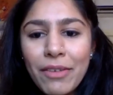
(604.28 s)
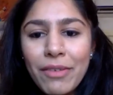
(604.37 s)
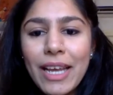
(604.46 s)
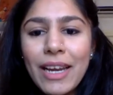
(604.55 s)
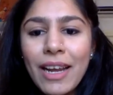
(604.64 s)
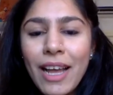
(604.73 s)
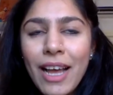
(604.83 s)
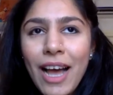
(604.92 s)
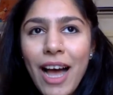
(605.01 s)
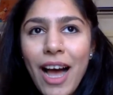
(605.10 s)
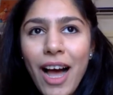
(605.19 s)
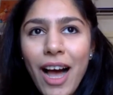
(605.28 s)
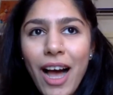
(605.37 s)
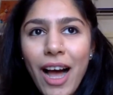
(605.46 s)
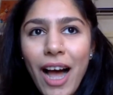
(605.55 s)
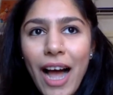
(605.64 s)
where
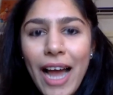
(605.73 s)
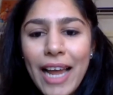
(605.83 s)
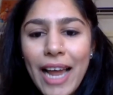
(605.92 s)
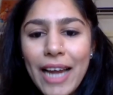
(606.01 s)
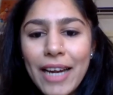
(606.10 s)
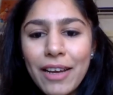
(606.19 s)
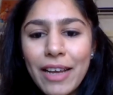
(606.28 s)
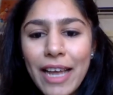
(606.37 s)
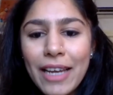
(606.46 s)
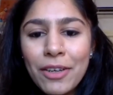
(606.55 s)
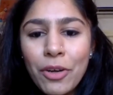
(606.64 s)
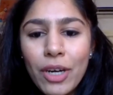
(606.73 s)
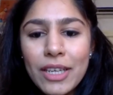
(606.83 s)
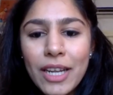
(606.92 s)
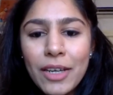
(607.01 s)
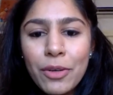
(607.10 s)
I had again
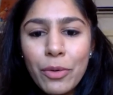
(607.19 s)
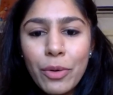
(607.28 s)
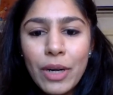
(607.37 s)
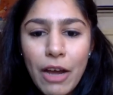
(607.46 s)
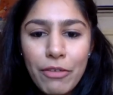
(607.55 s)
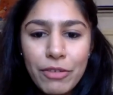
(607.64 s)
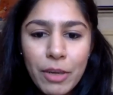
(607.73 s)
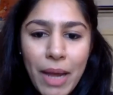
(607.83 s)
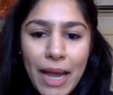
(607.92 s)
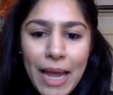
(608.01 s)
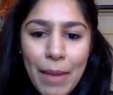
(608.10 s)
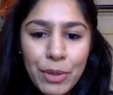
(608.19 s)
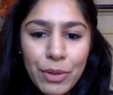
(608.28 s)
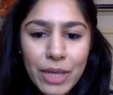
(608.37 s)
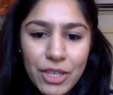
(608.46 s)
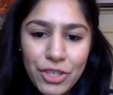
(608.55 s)
got that gold after my
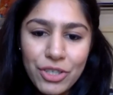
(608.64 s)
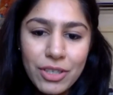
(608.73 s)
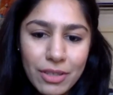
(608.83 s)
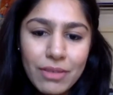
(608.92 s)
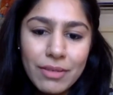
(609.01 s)
amputation.